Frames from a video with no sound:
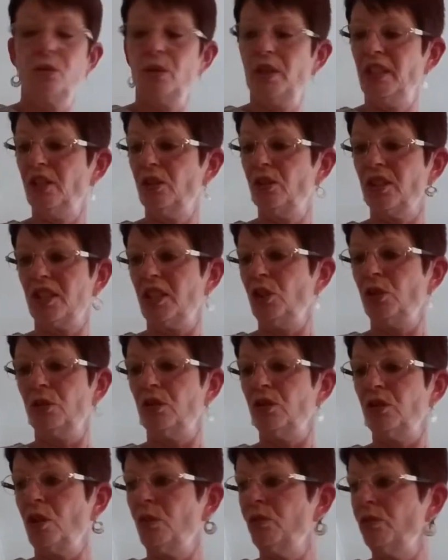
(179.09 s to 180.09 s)
heat because they
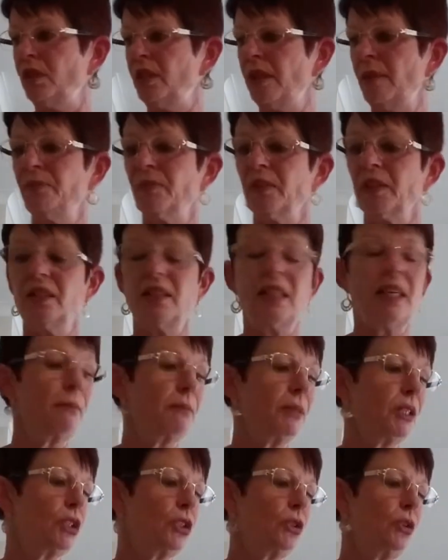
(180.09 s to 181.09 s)
don't take
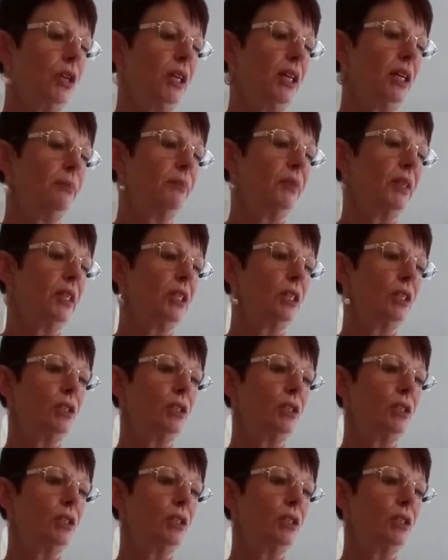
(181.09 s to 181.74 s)
much cooking.